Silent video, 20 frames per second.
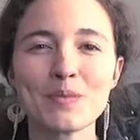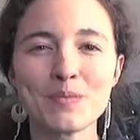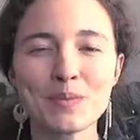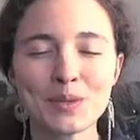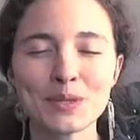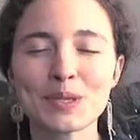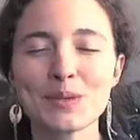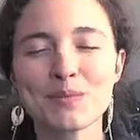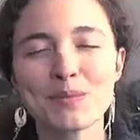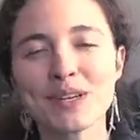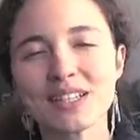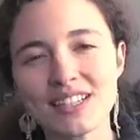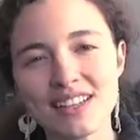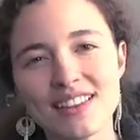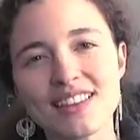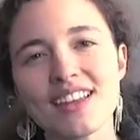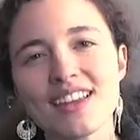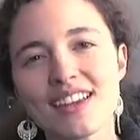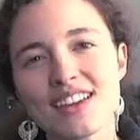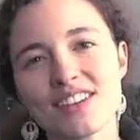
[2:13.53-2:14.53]
put the money
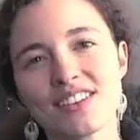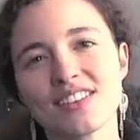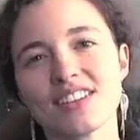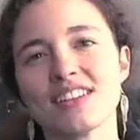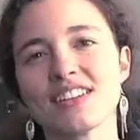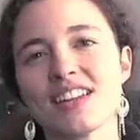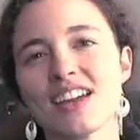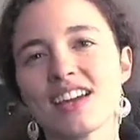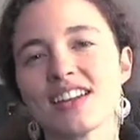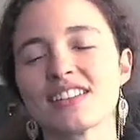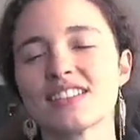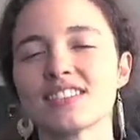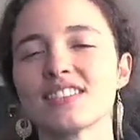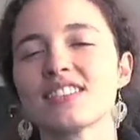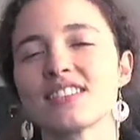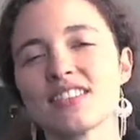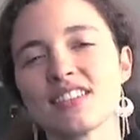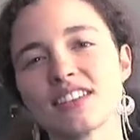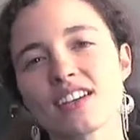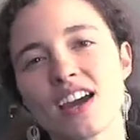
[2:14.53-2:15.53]
there and not
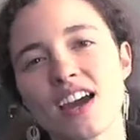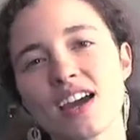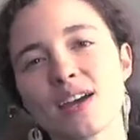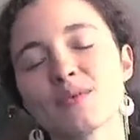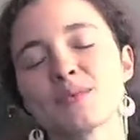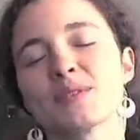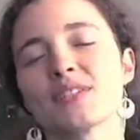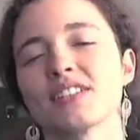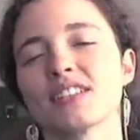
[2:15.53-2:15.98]
into the cops